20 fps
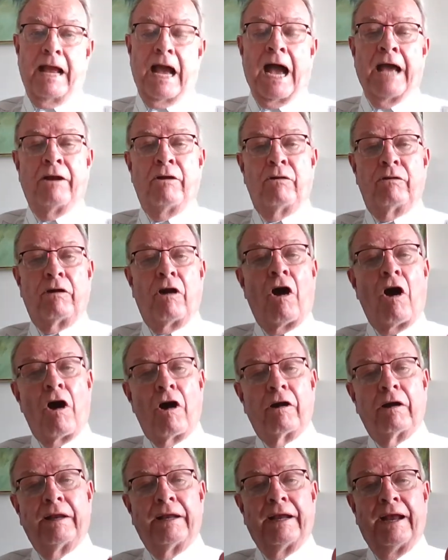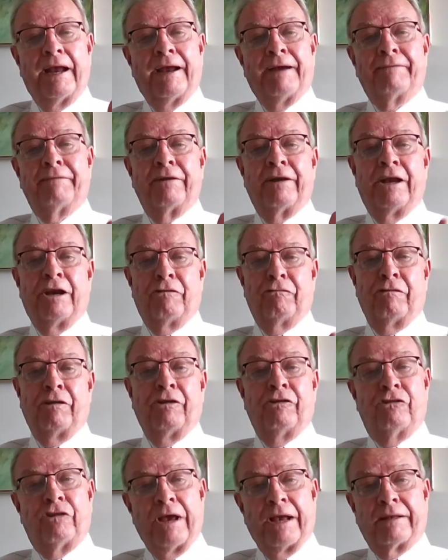I don't hardly ever get
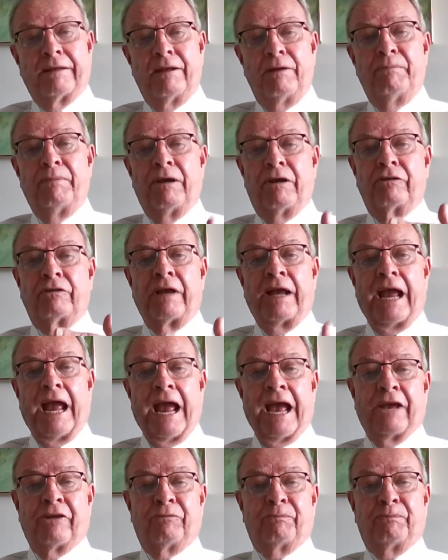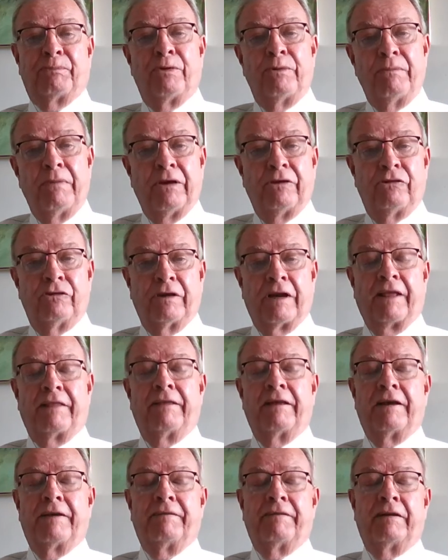rejected because I ask permission. I
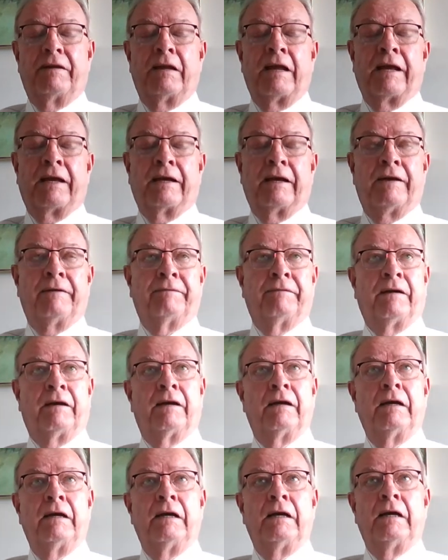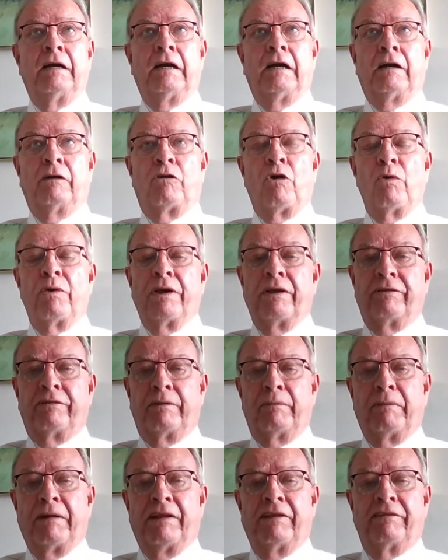think of it like going in
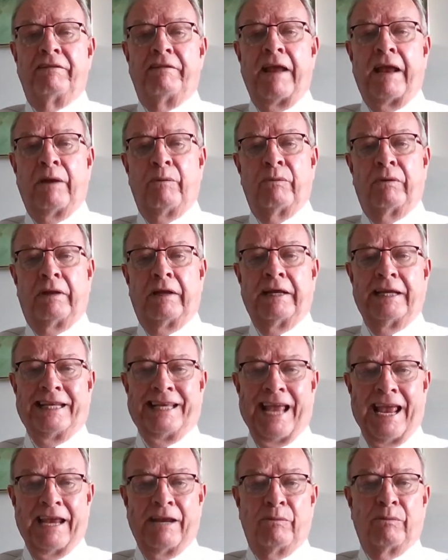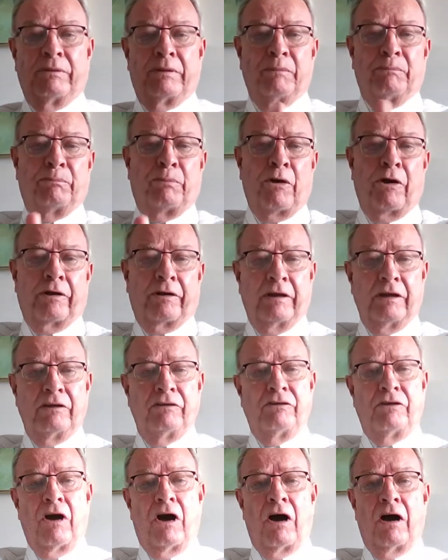somebody's gate with a barking
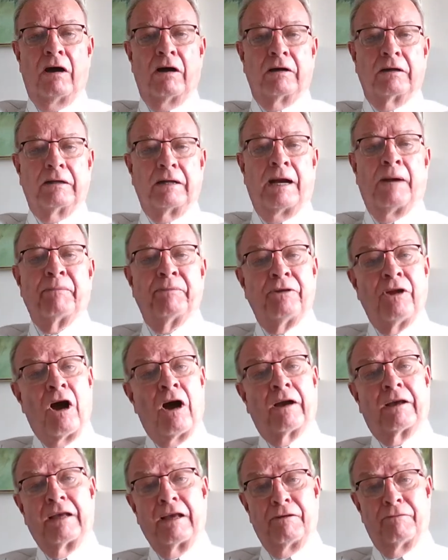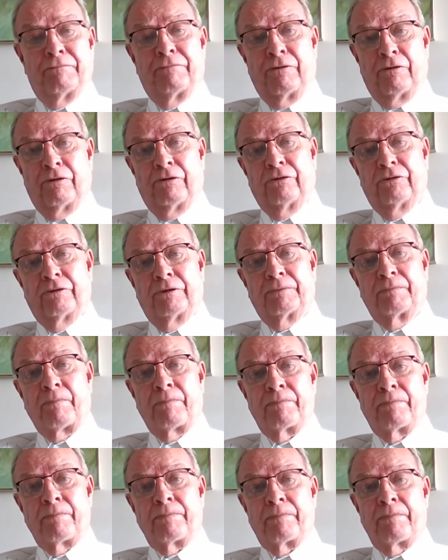dog. I'm knocking first.
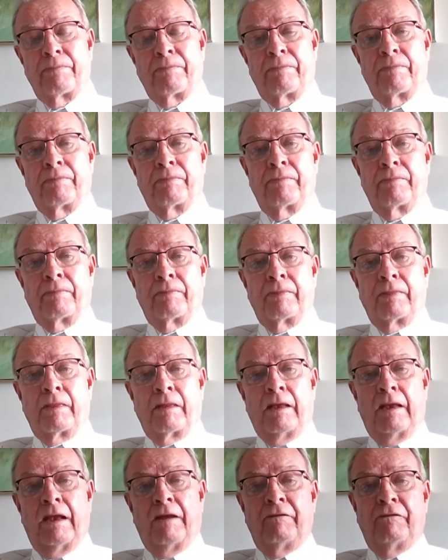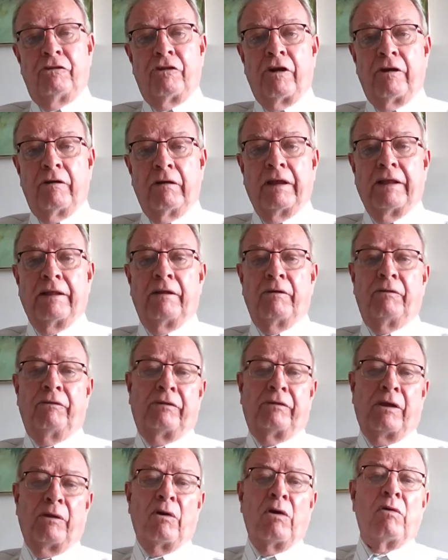And generally they'll
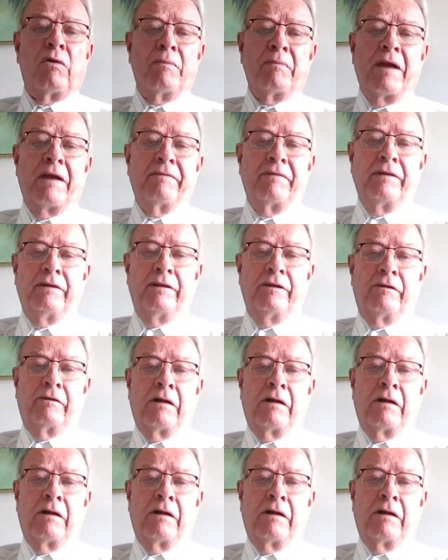say, oh, I'm having dinner.